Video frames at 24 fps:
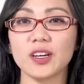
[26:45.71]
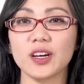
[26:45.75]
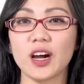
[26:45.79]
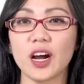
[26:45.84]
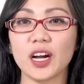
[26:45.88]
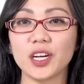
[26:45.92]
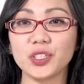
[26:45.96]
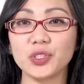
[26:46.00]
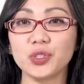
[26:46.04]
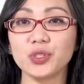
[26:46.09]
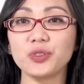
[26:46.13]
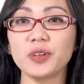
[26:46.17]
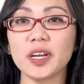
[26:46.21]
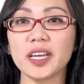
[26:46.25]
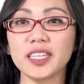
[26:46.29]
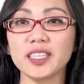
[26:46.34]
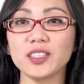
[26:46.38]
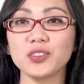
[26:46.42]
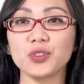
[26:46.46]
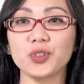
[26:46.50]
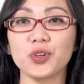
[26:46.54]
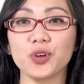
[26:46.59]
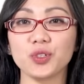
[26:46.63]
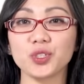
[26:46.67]
Are you
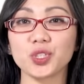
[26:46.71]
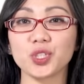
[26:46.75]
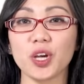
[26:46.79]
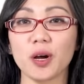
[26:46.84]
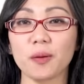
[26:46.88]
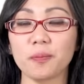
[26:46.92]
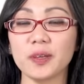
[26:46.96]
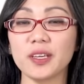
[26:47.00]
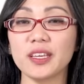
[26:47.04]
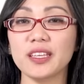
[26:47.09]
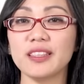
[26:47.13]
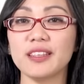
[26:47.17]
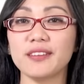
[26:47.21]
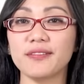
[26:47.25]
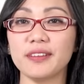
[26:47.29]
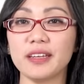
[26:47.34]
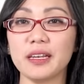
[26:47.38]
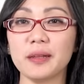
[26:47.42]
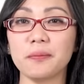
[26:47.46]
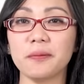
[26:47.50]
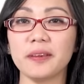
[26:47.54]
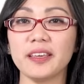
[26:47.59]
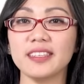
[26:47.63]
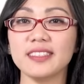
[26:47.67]
ready to go shopping in the
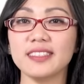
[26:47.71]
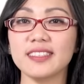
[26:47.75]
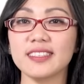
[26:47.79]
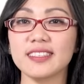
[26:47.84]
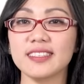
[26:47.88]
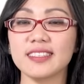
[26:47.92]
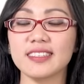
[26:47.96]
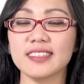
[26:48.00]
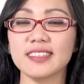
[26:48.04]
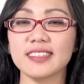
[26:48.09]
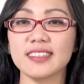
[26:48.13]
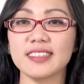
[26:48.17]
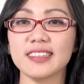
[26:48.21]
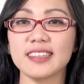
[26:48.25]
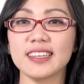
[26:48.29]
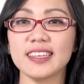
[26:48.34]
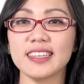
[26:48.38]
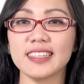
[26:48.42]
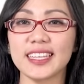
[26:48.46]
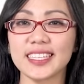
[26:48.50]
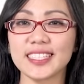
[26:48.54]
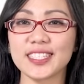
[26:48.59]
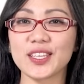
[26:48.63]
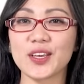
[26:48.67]
Philippines?
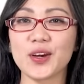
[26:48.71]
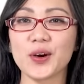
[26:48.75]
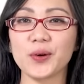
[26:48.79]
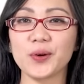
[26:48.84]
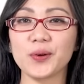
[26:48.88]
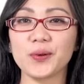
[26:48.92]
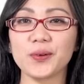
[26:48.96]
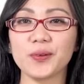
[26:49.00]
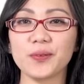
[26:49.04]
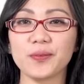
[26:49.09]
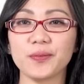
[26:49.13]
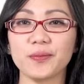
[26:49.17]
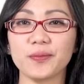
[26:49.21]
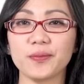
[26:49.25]
Let's go!